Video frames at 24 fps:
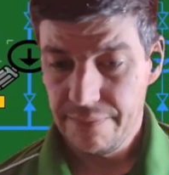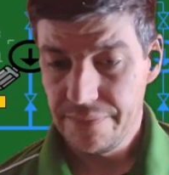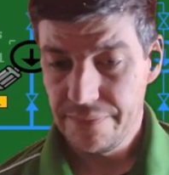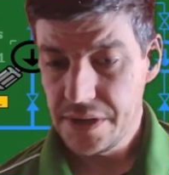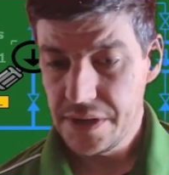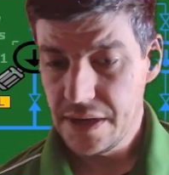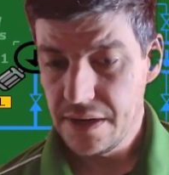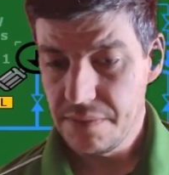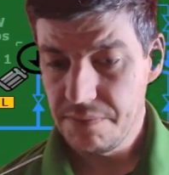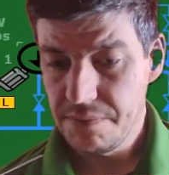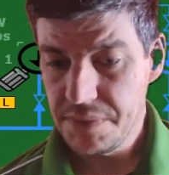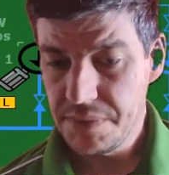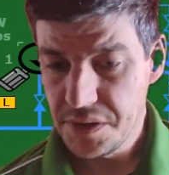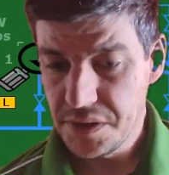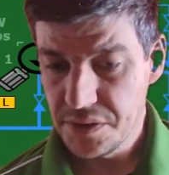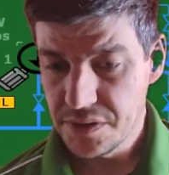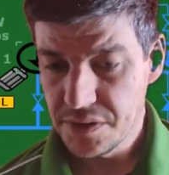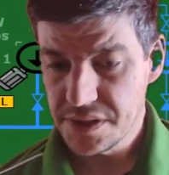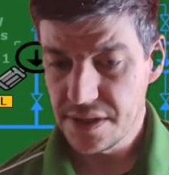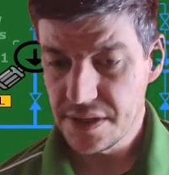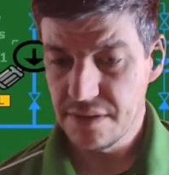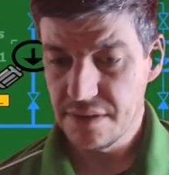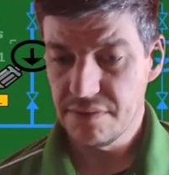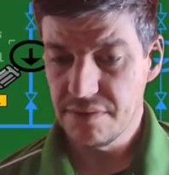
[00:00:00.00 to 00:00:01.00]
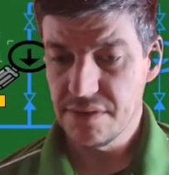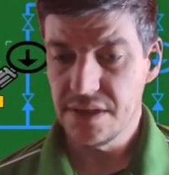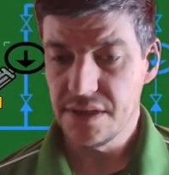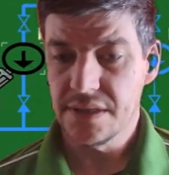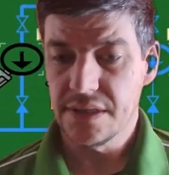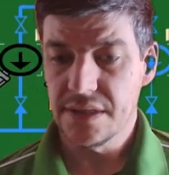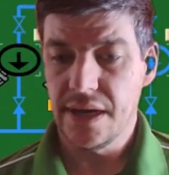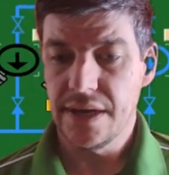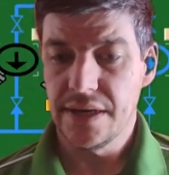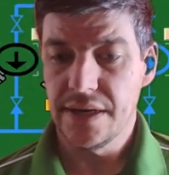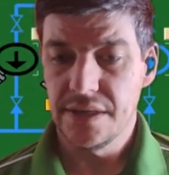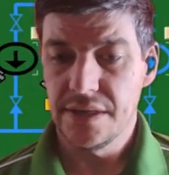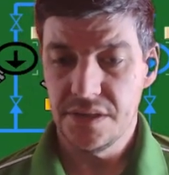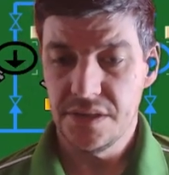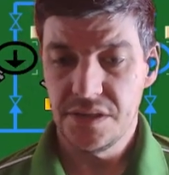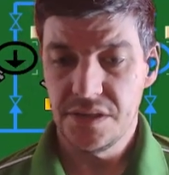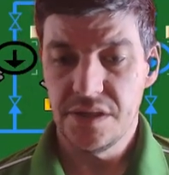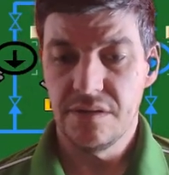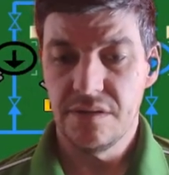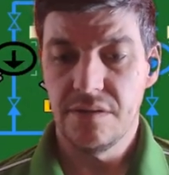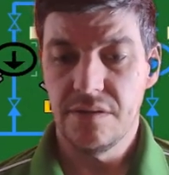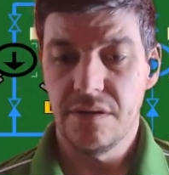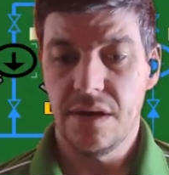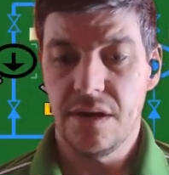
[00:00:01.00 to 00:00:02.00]
it appears that this guy is
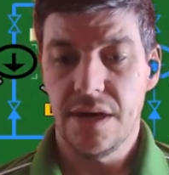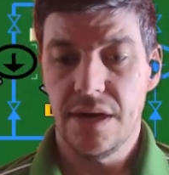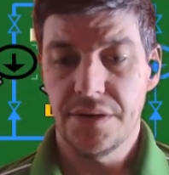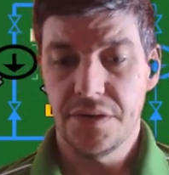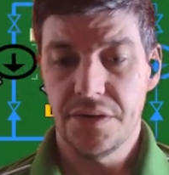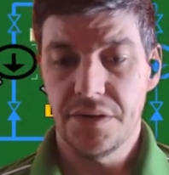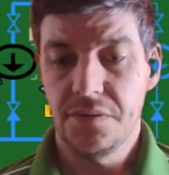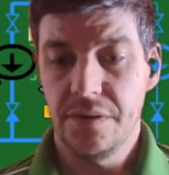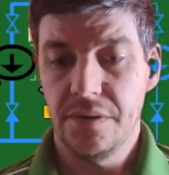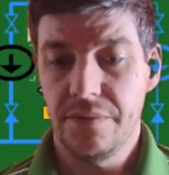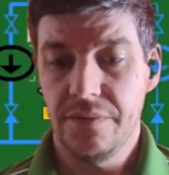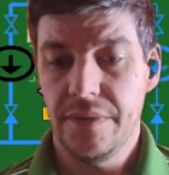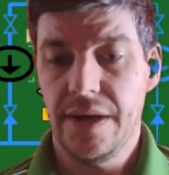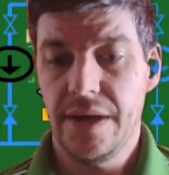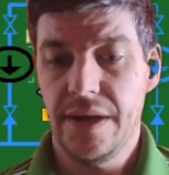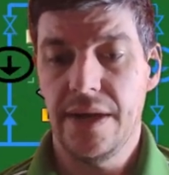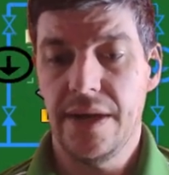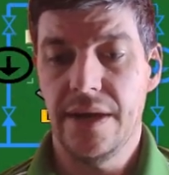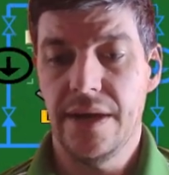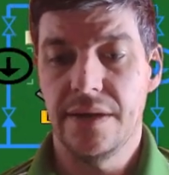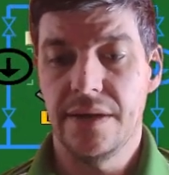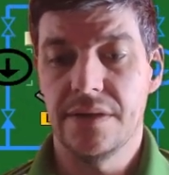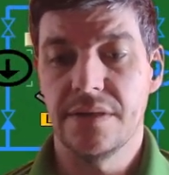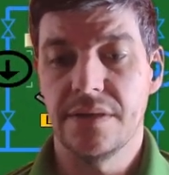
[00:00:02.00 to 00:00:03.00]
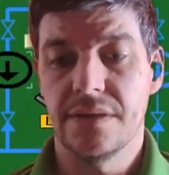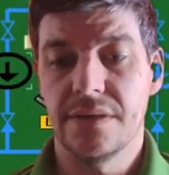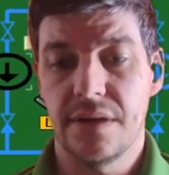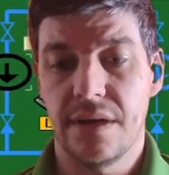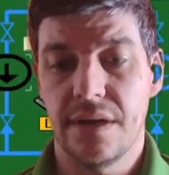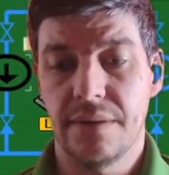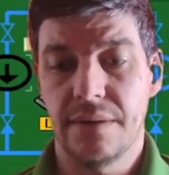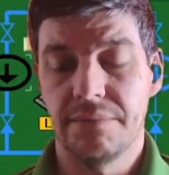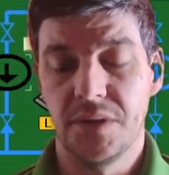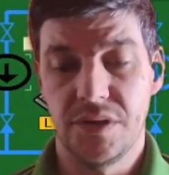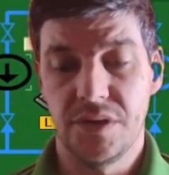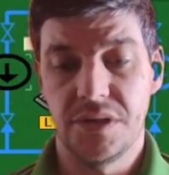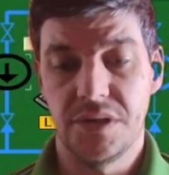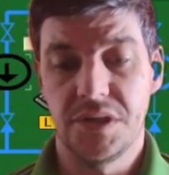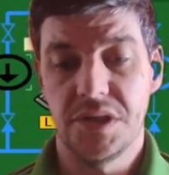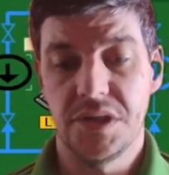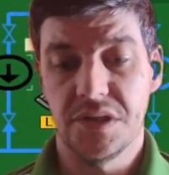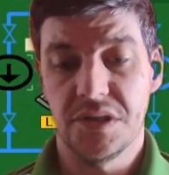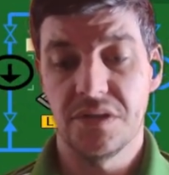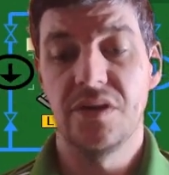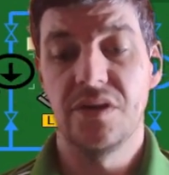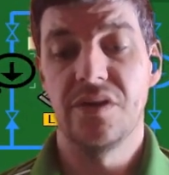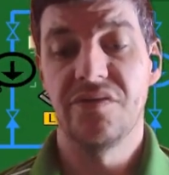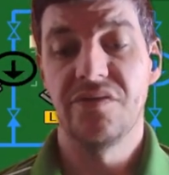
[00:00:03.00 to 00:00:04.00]
in auto, and I'm going to
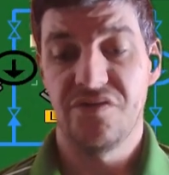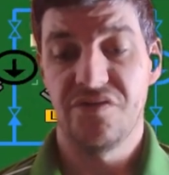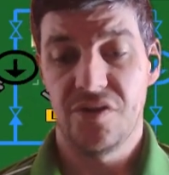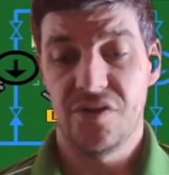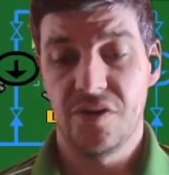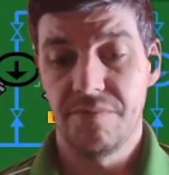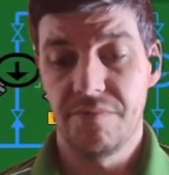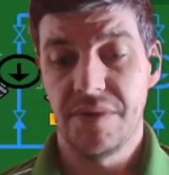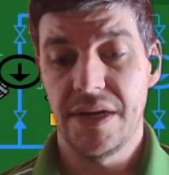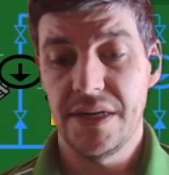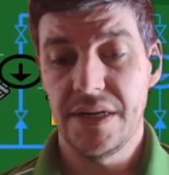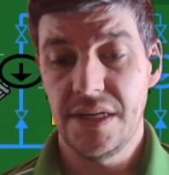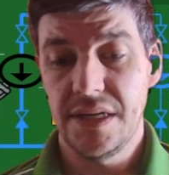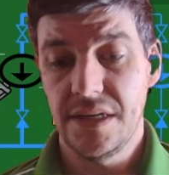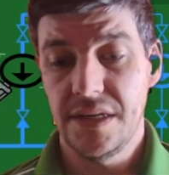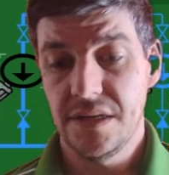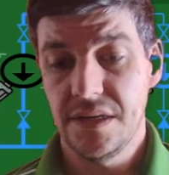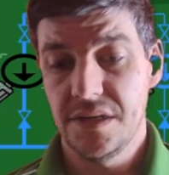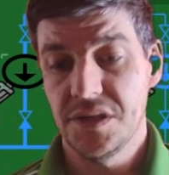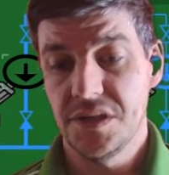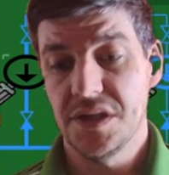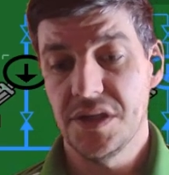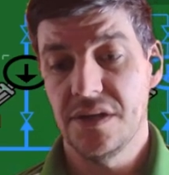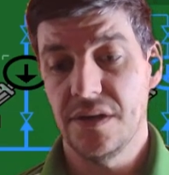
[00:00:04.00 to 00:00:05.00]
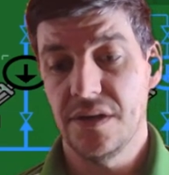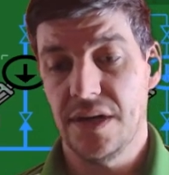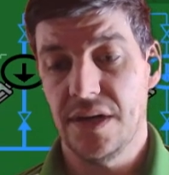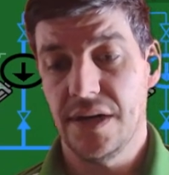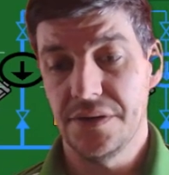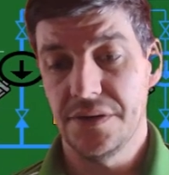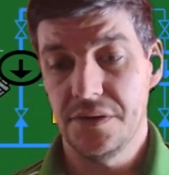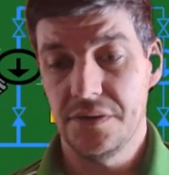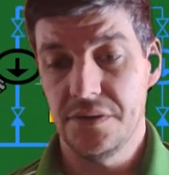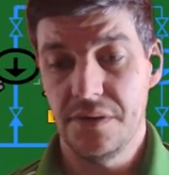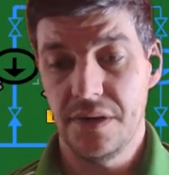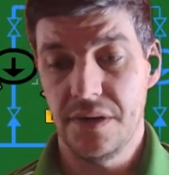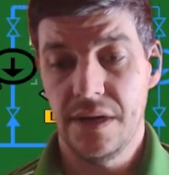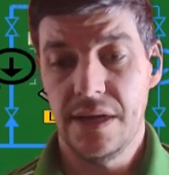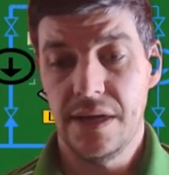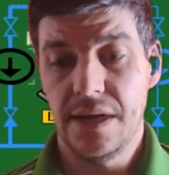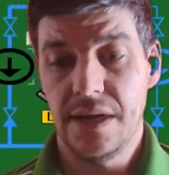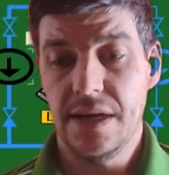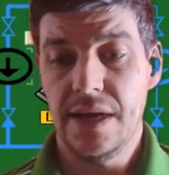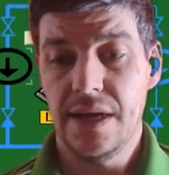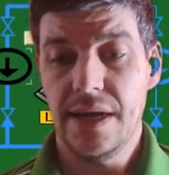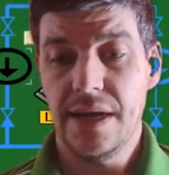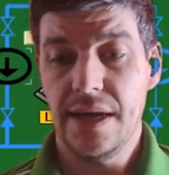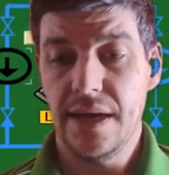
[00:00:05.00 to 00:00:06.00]
just confirm that he is in auto.
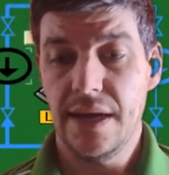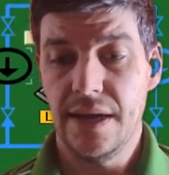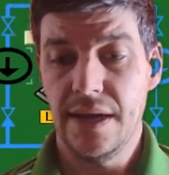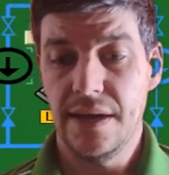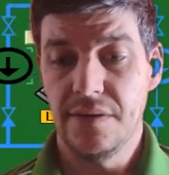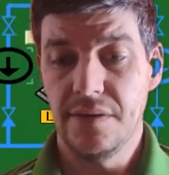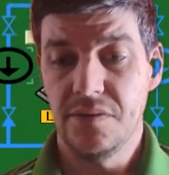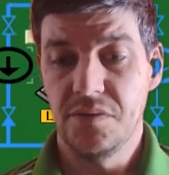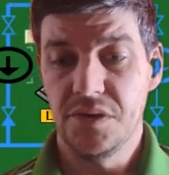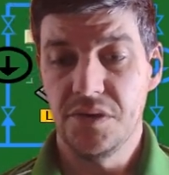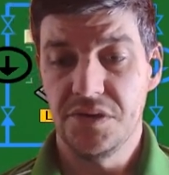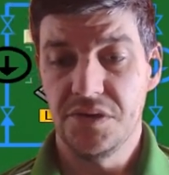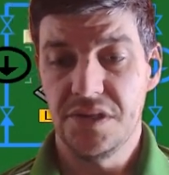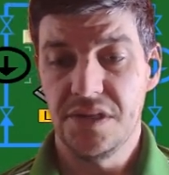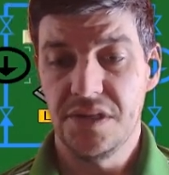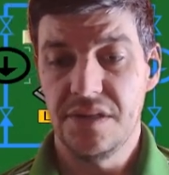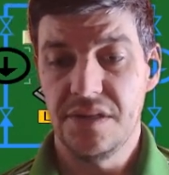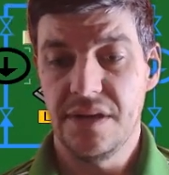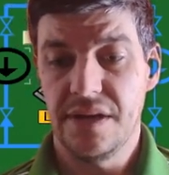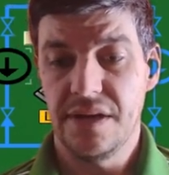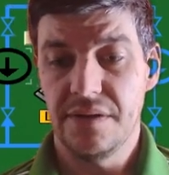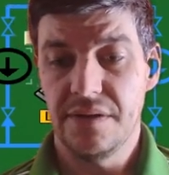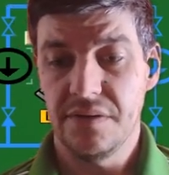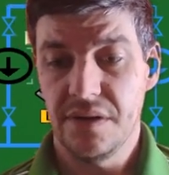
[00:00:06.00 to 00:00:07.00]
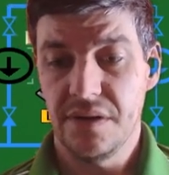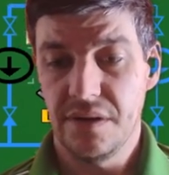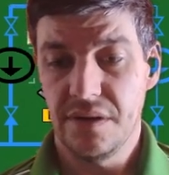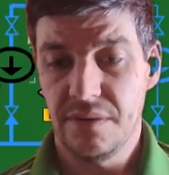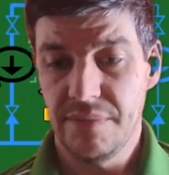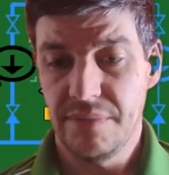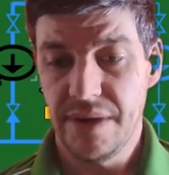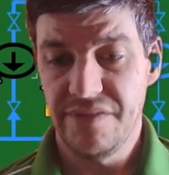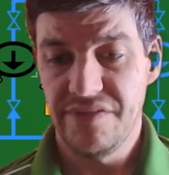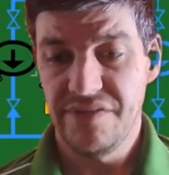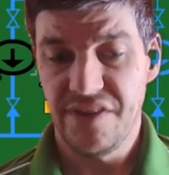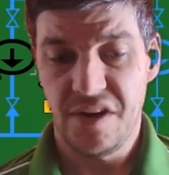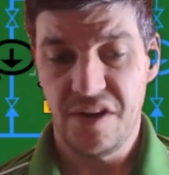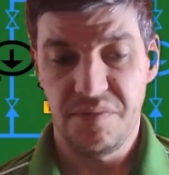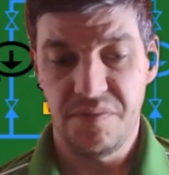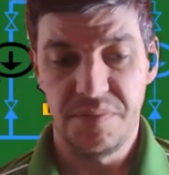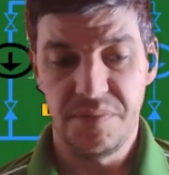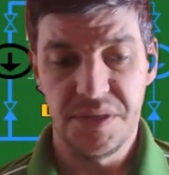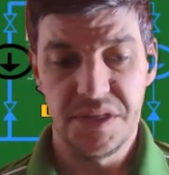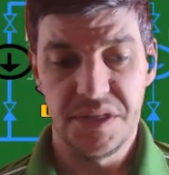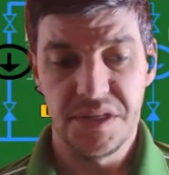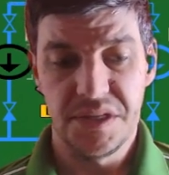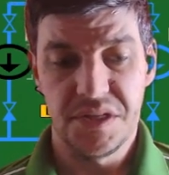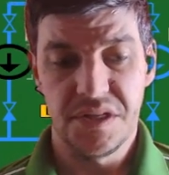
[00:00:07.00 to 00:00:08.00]
And we'll see that my valve
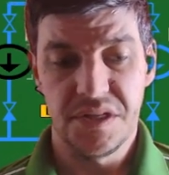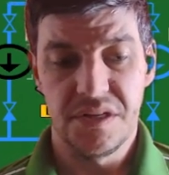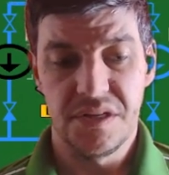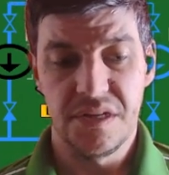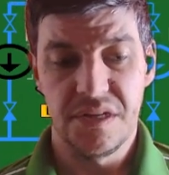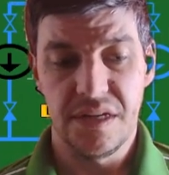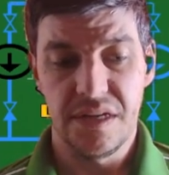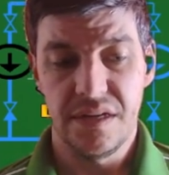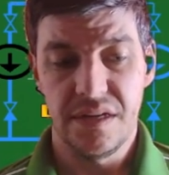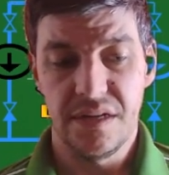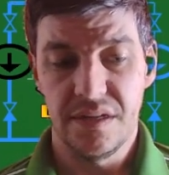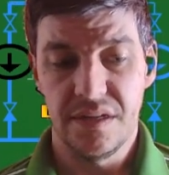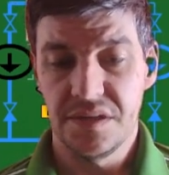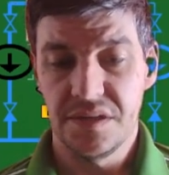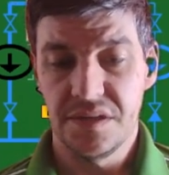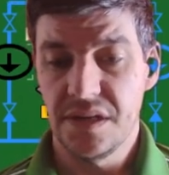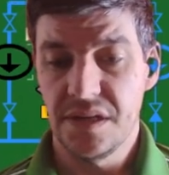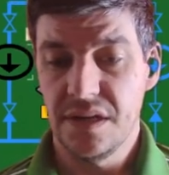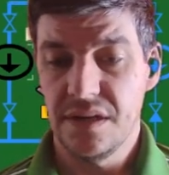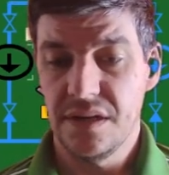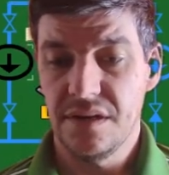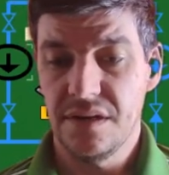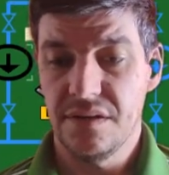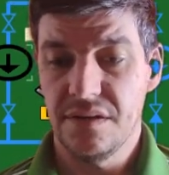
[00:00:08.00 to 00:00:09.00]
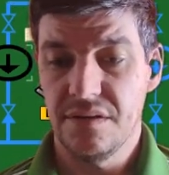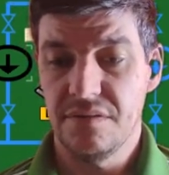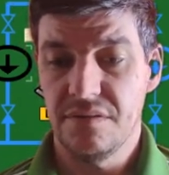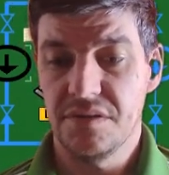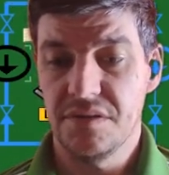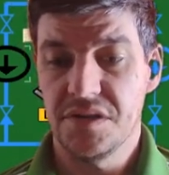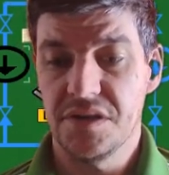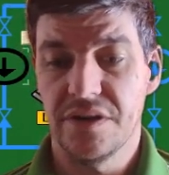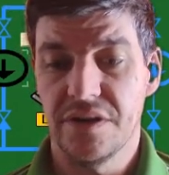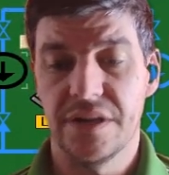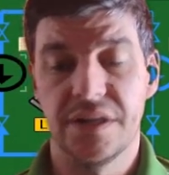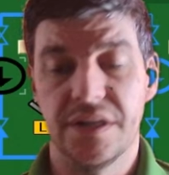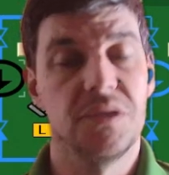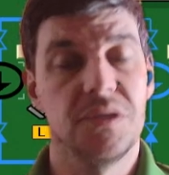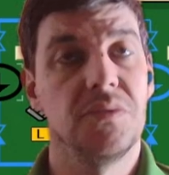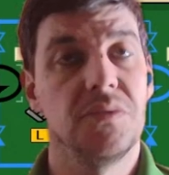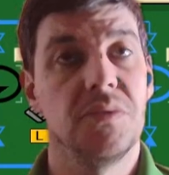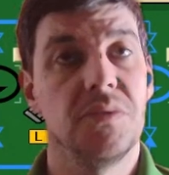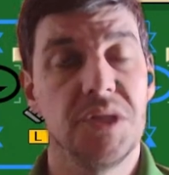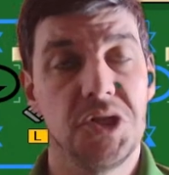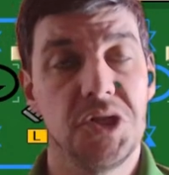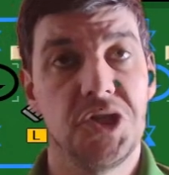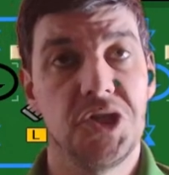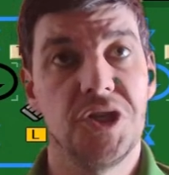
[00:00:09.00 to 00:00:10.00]
position is starting to
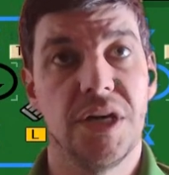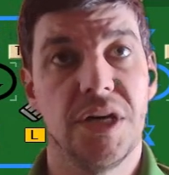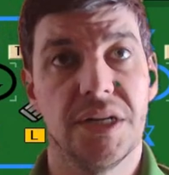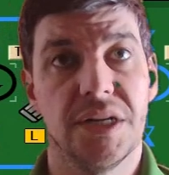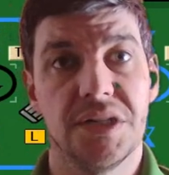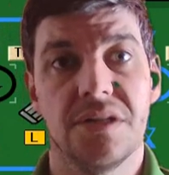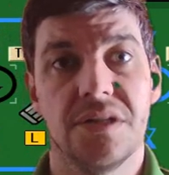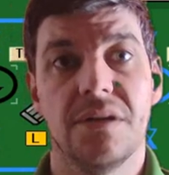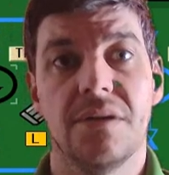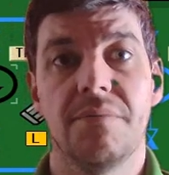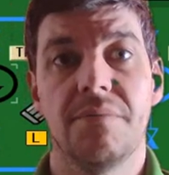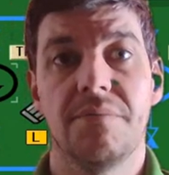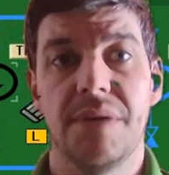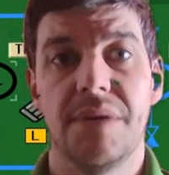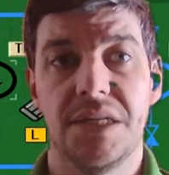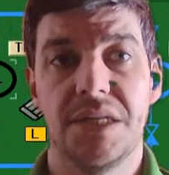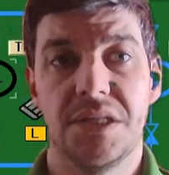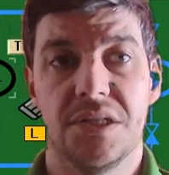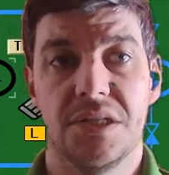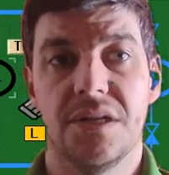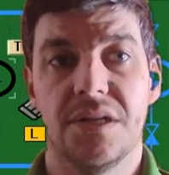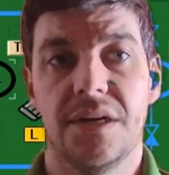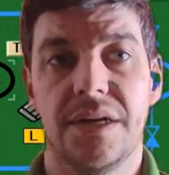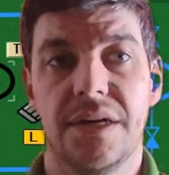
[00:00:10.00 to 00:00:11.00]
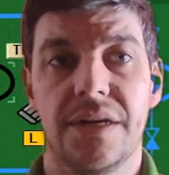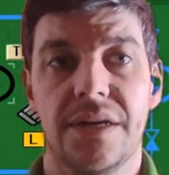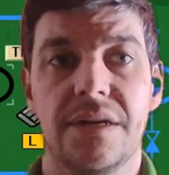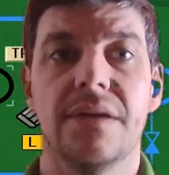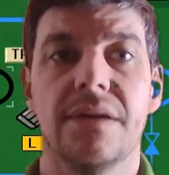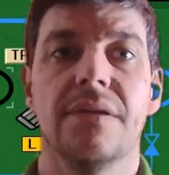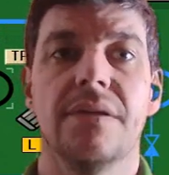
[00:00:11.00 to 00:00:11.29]
adjust based on